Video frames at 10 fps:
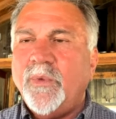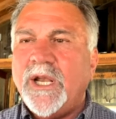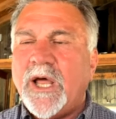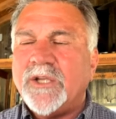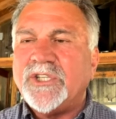We
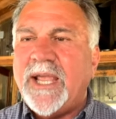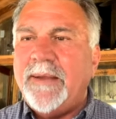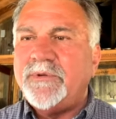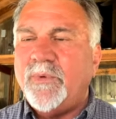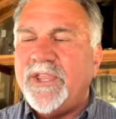lost
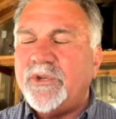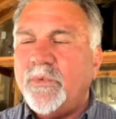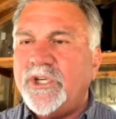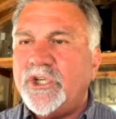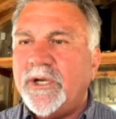games we,
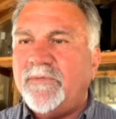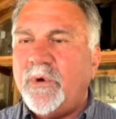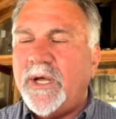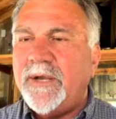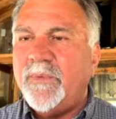we should have
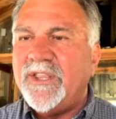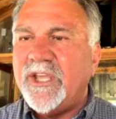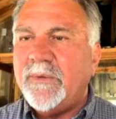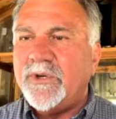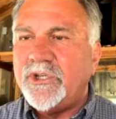won. We
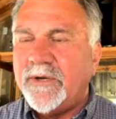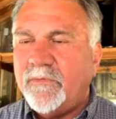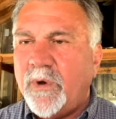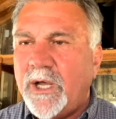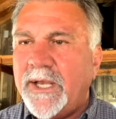think we should have
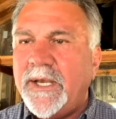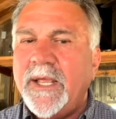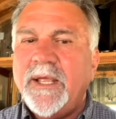won.